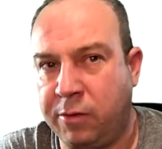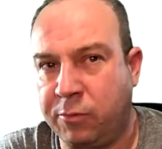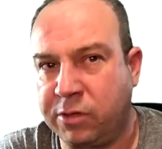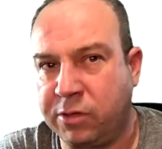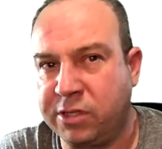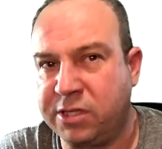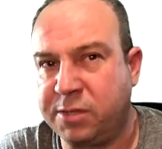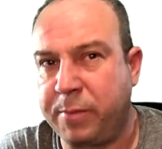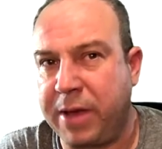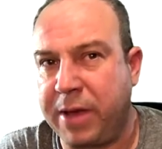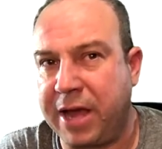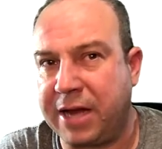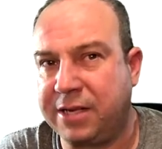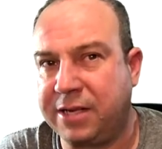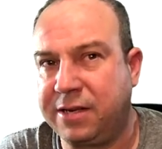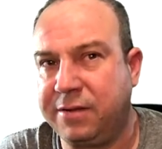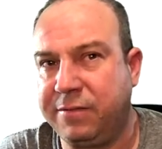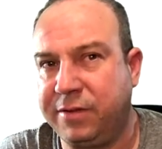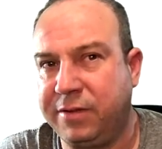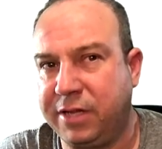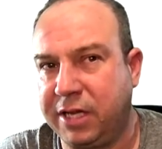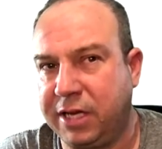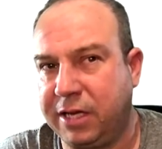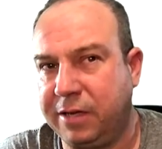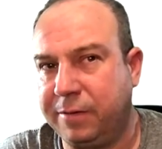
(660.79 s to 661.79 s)

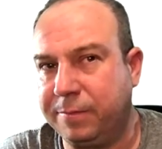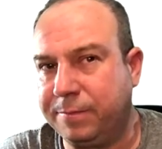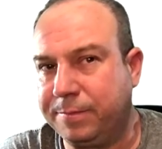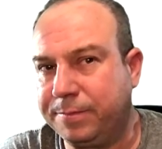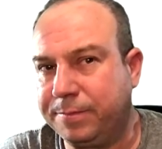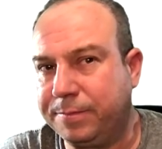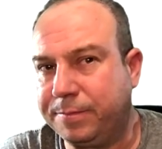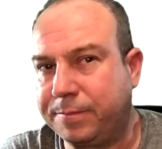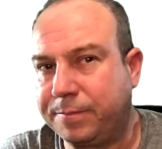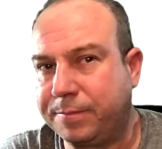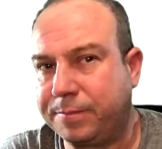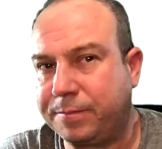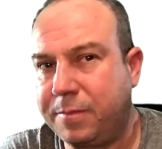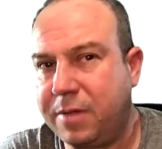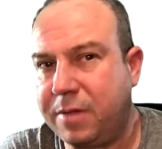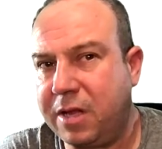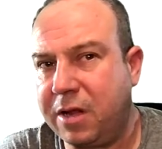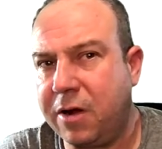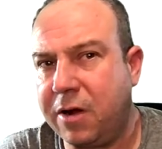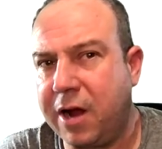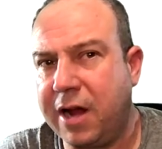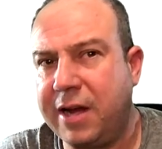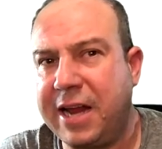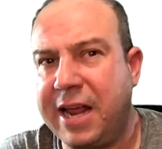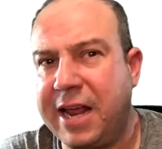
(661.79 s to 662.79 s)
respectively.
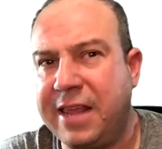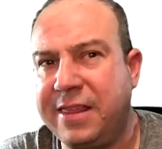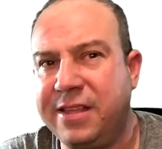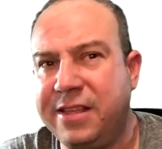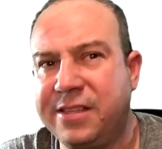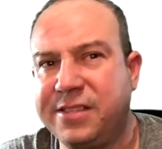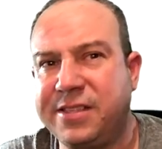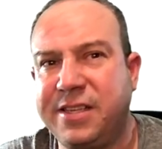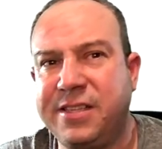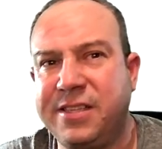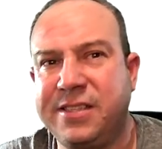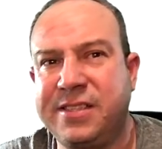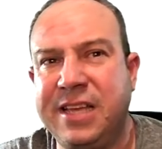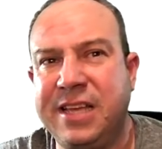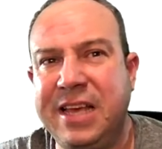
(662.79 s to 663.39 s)
All right, and this is